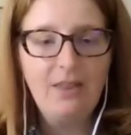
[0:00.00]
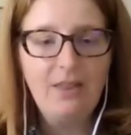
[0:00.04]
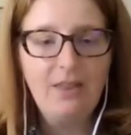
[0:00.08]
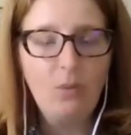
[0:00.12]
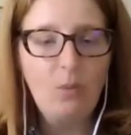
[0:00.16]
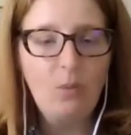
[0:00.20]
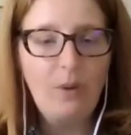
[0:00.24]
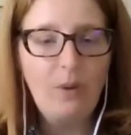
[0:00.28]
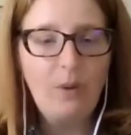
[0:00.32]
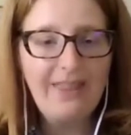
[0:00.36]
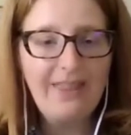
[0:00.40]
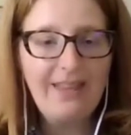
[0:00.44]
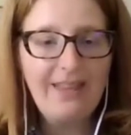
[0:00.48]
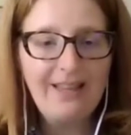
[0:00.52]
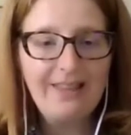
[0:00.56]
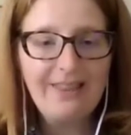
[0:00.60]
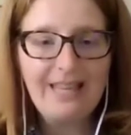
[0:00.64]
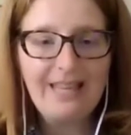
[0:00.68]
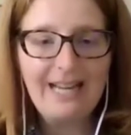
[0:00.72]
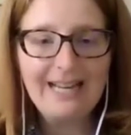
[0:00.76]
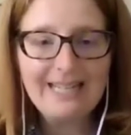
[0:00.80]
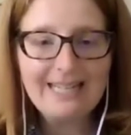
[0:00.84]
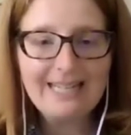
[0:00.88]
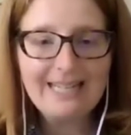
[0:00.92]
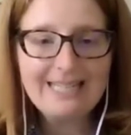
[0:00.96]
The way that
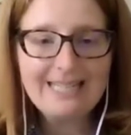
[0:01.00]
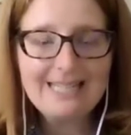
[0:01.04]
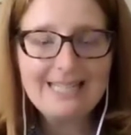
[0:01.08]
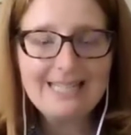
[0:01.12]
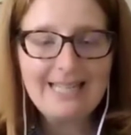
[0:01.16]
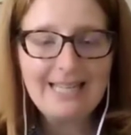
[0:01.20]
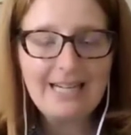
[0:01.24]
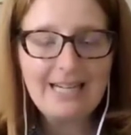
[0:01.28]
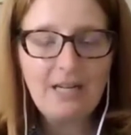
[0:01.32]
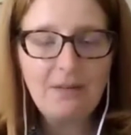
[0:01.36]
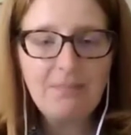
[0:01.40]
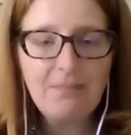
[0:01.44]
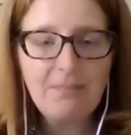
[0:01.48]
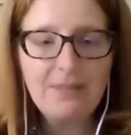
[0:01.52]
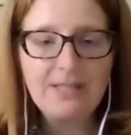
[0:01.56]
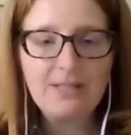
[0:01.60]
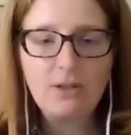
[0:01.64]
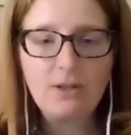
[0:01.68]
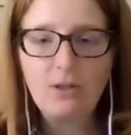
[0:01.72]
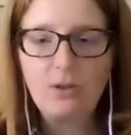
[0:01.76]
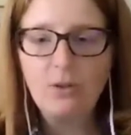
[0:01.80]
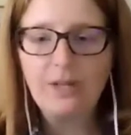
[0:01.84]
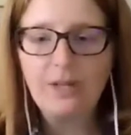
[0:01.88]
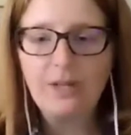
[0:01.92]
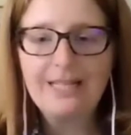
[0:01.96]
that gets set up is
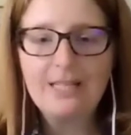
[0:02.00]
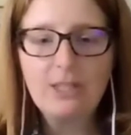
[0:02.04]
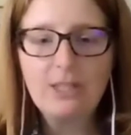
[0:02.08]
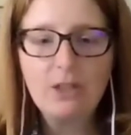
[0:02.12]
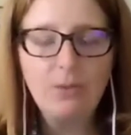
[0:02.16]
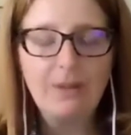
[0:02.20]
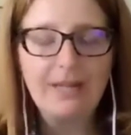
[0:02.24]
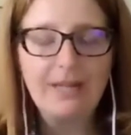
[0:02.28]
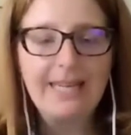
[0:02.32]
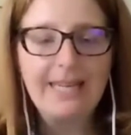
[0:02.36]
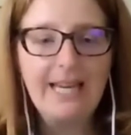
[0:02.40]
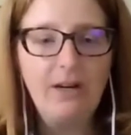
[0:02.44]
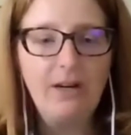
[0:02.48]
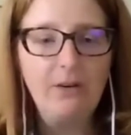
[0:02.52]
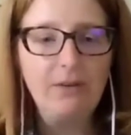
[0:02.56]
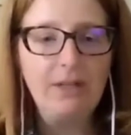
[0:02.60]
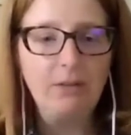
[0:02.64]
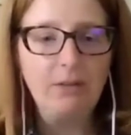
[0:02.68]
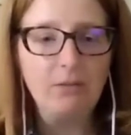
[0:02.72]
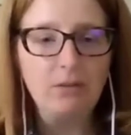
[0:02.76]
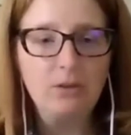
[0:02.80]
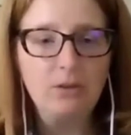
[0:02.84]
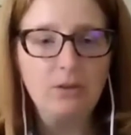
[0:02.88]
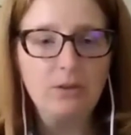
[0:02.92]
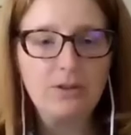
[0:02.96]
according to
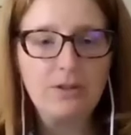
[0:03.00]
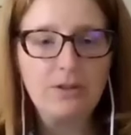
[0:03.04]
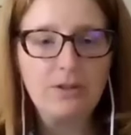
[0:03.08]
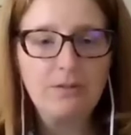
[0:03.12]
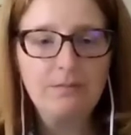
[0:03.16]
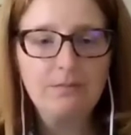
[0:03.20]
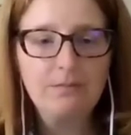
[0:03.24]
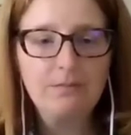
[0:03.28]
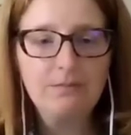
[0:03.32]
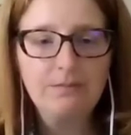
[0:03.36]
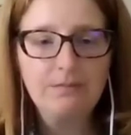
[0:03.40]
accounting rules.